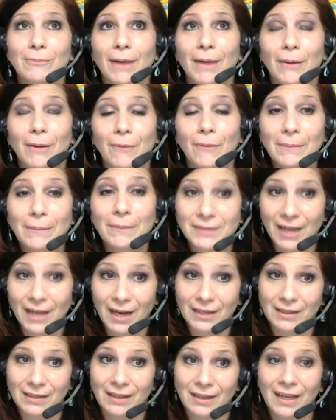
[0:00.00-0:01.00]
my
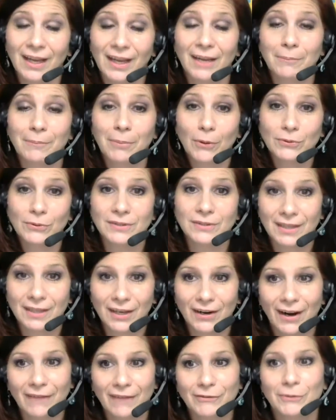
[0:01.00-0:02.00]
website that they get posted
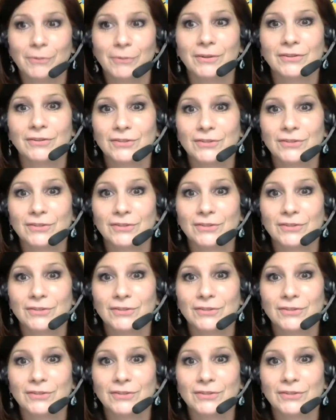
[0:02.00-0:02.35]
there afterwards.